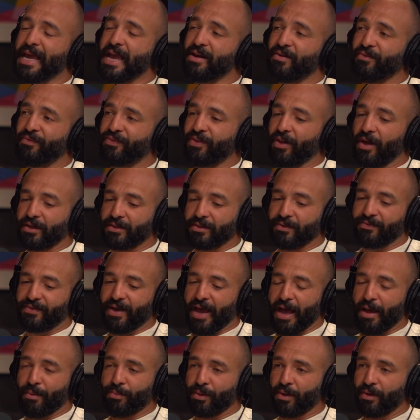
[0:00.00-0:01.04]
influx of
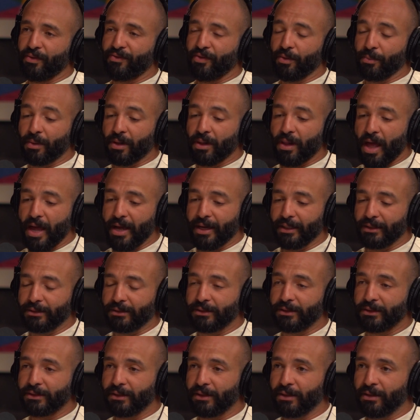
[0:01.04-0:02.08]
capital from
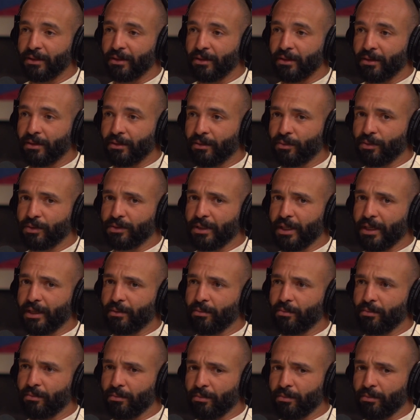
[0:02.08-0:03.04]
clients was like,